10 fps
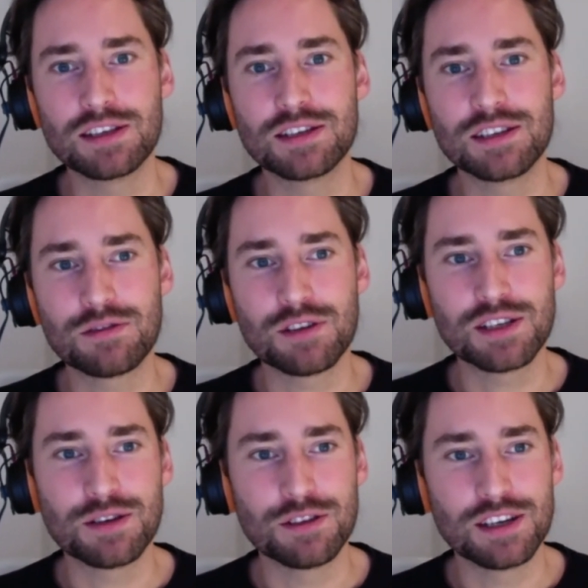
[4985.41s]
this is
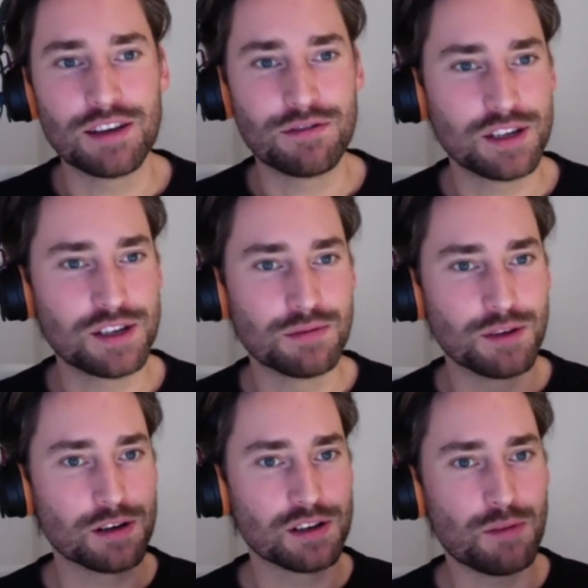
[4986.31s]
interesting on the
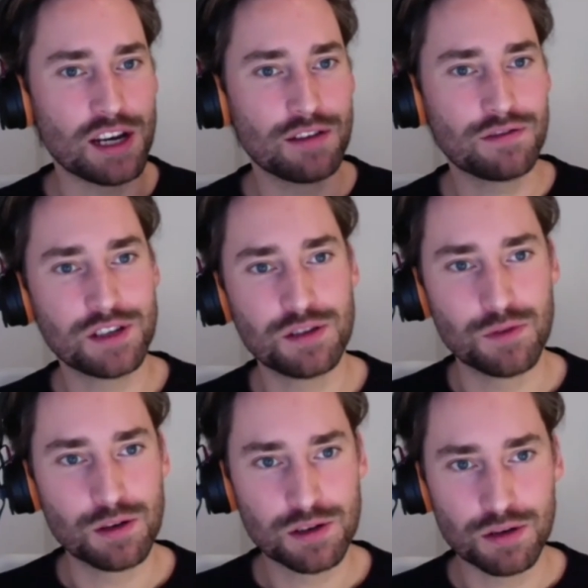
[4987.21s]
definition because my
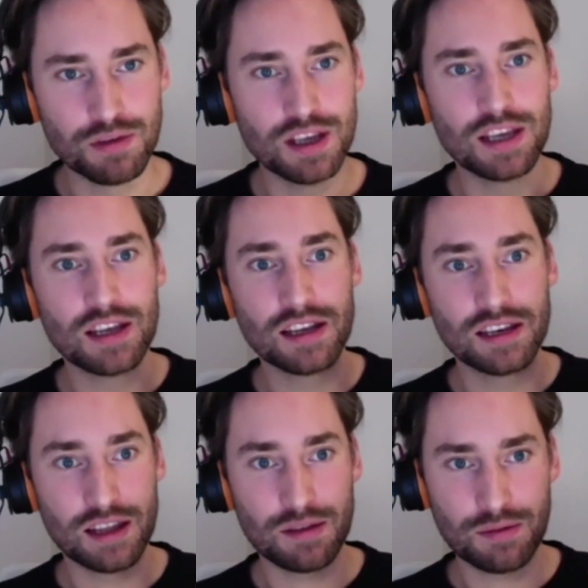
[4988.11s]
definition would also
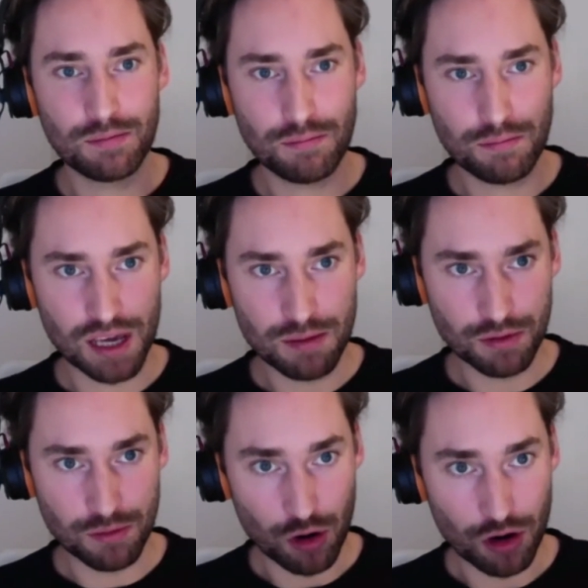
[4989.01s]
be that
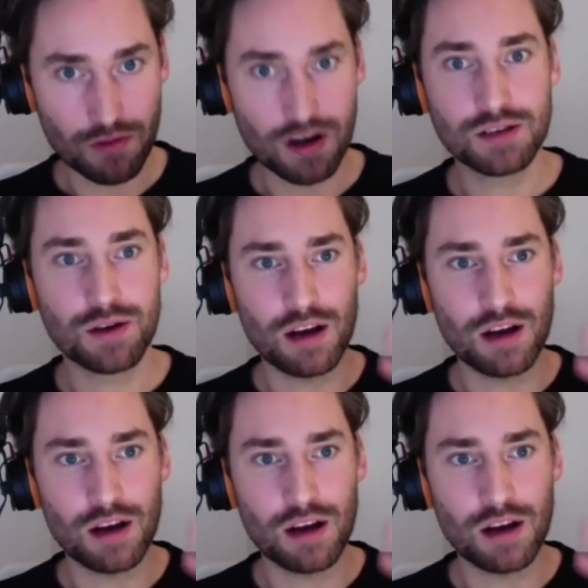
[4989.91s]
paperwork, right?